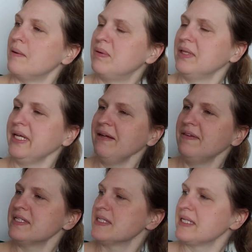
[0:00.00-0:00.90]
believe
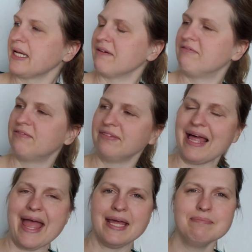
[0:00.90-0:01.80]
this is like a
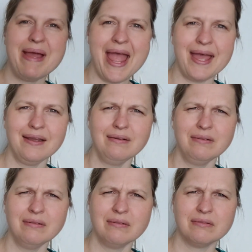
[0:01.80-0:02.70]
flan
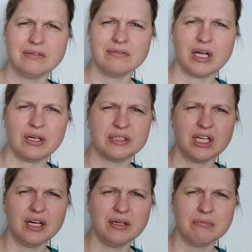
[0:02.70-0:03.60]
pan or
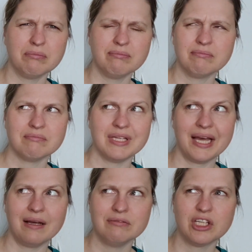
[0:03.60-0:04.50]
tart.
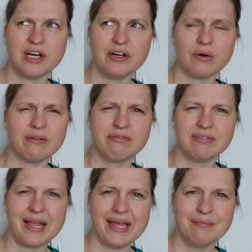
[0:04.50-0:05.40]
Yeah, tart or a
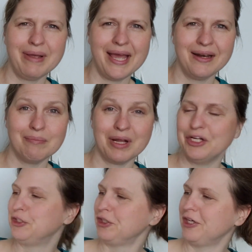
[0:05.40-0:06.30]
flan pan. I'm
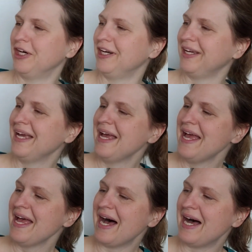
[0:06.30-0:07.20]
not sure.
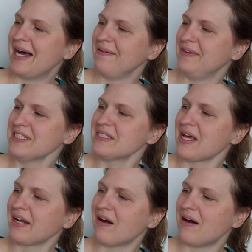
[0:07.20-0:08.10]
This
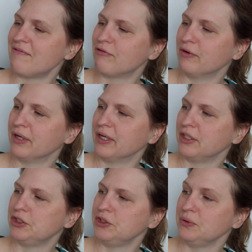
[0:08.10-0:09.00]
I got
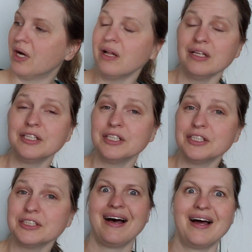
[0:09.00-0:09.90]
for
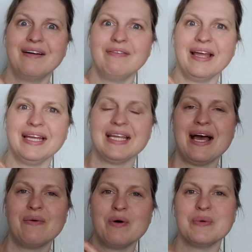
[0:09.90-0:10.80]
$2. I liked
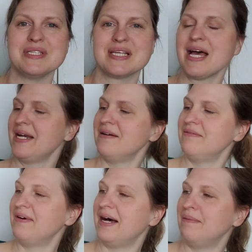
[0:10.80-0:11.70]
how it was kind
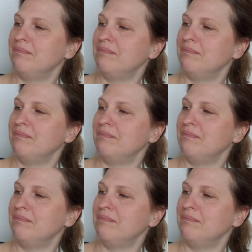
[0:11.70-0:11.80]
of